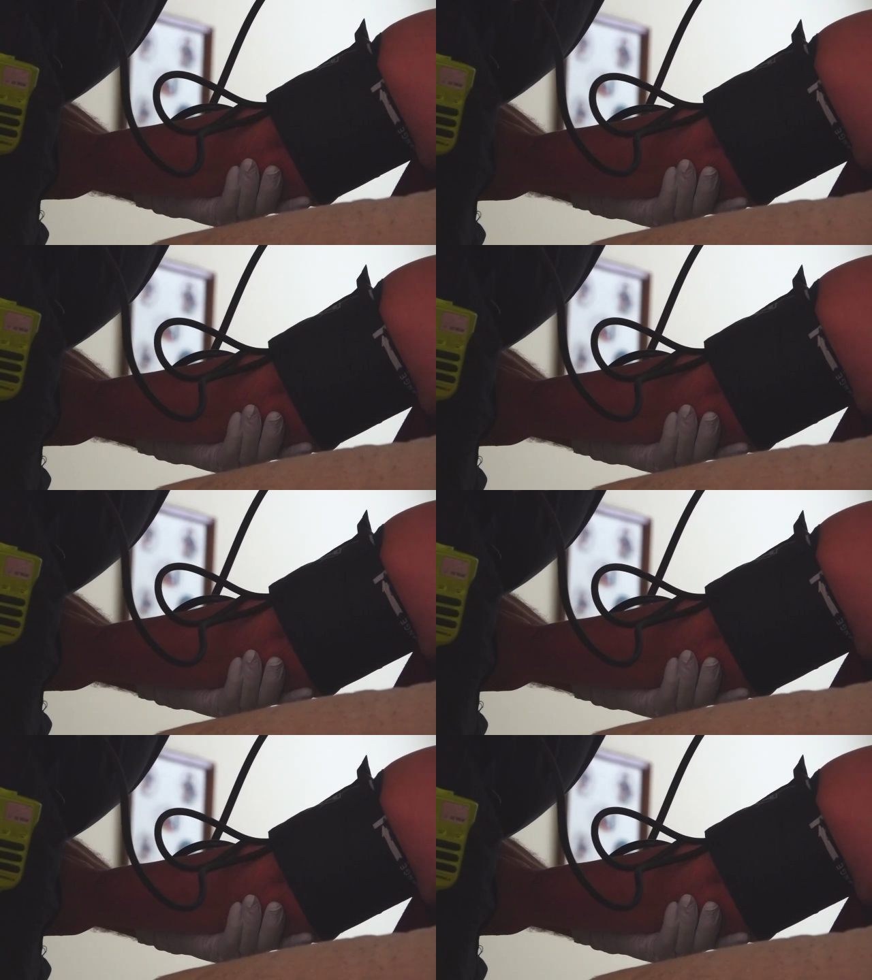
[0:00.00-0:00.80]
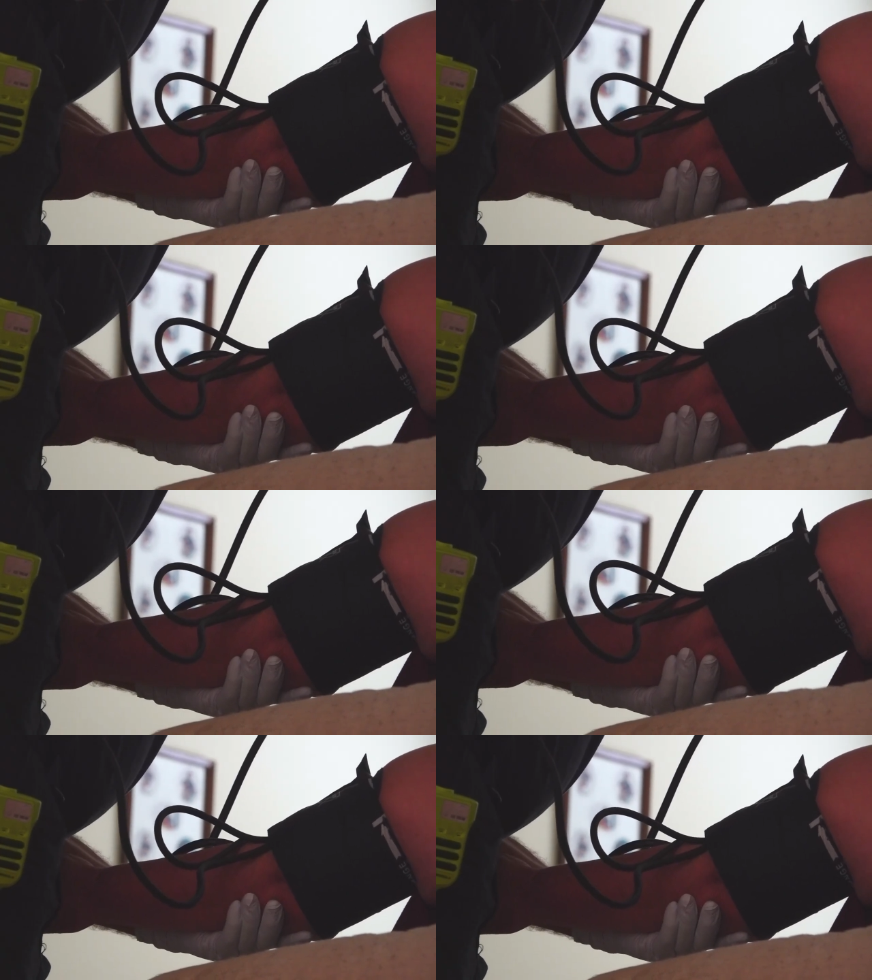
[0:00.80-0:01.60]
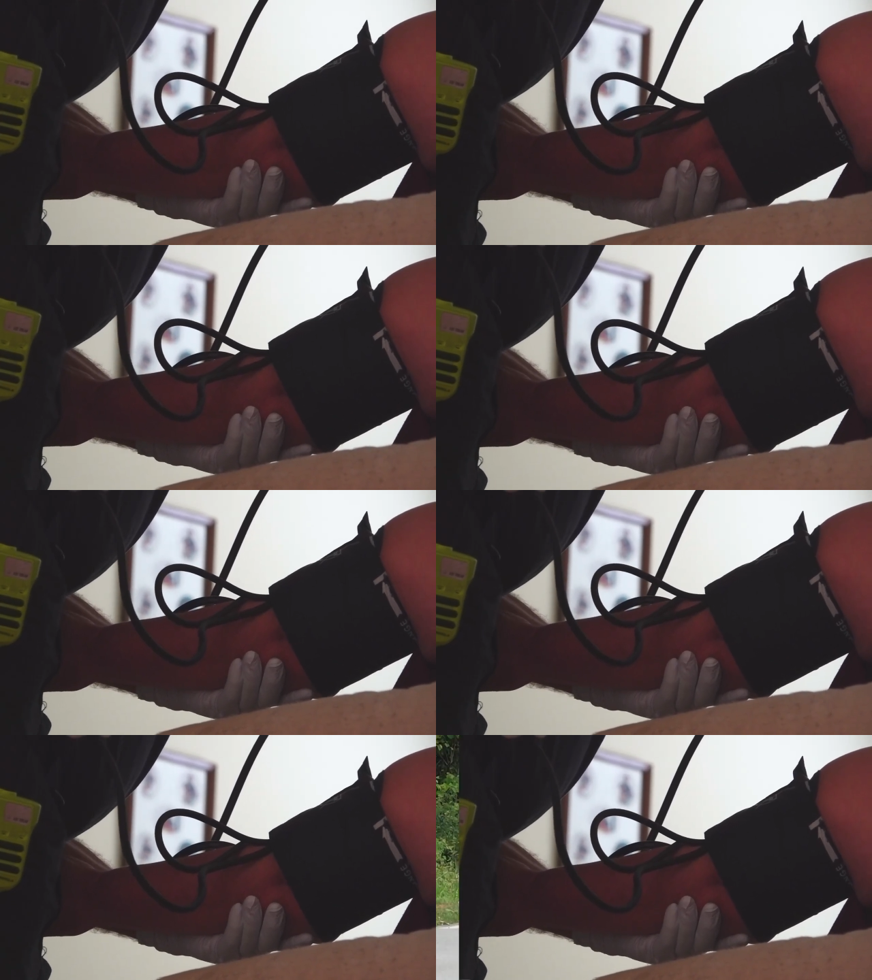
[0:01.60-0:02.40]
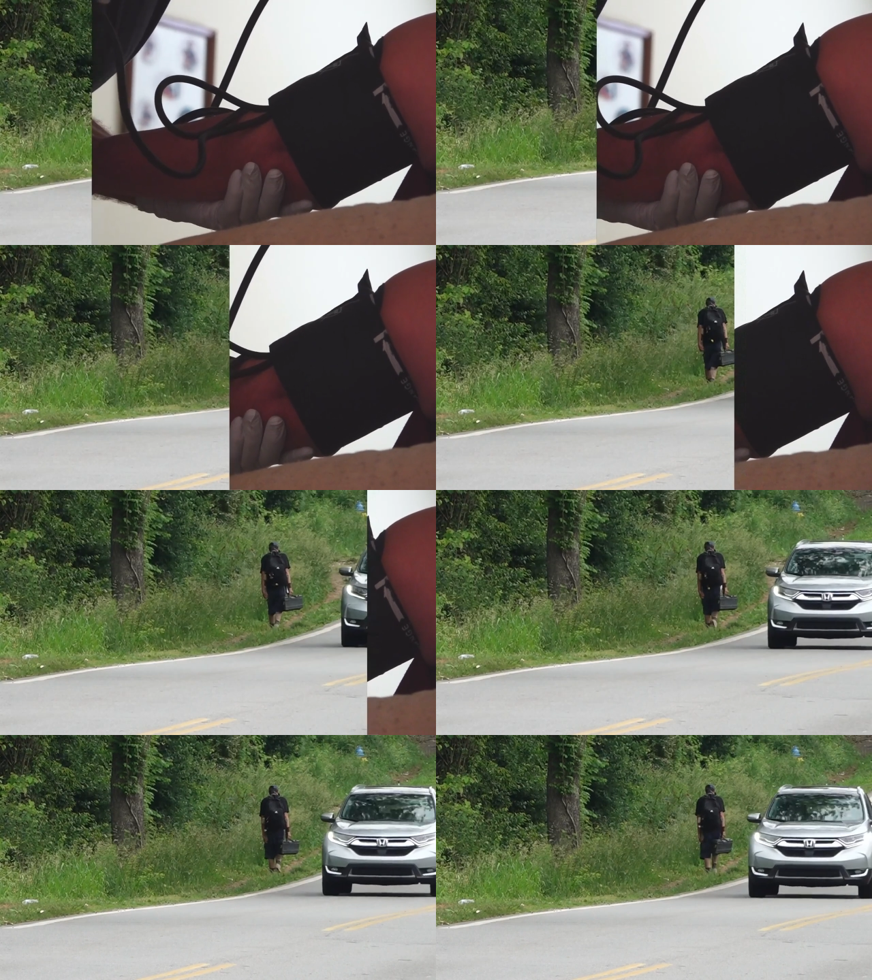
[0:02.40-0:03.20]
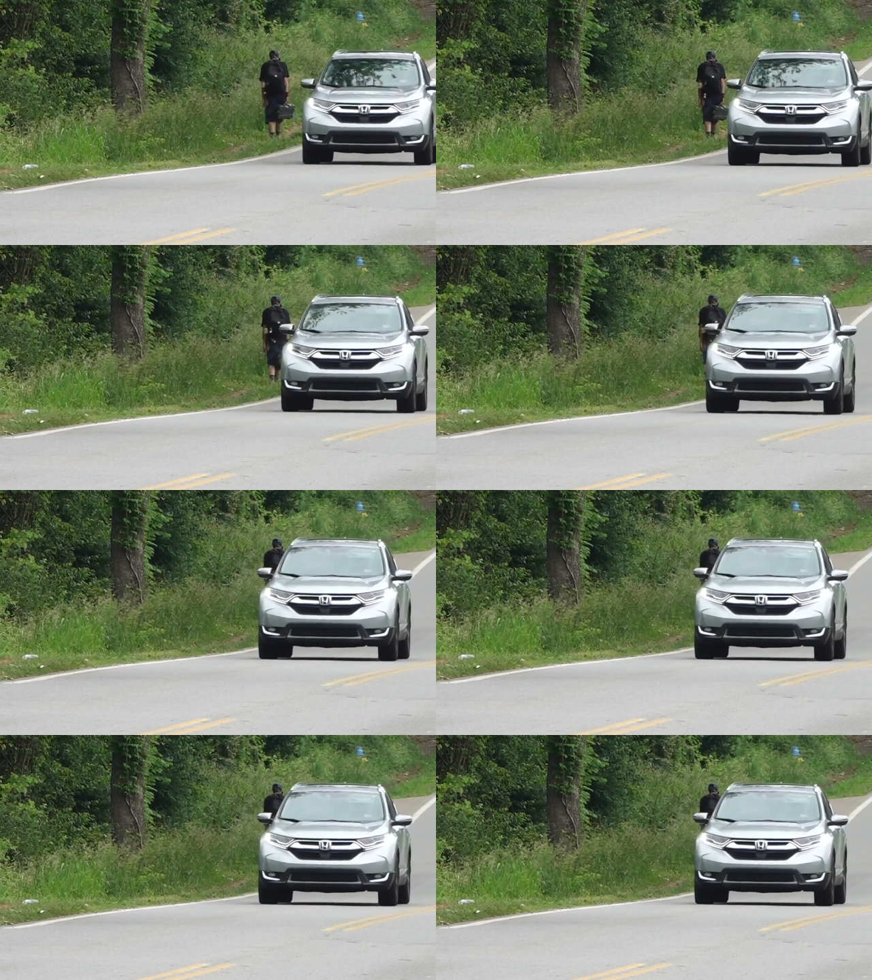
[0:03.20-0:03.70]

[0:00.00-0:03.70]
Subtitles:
(no speaker visible)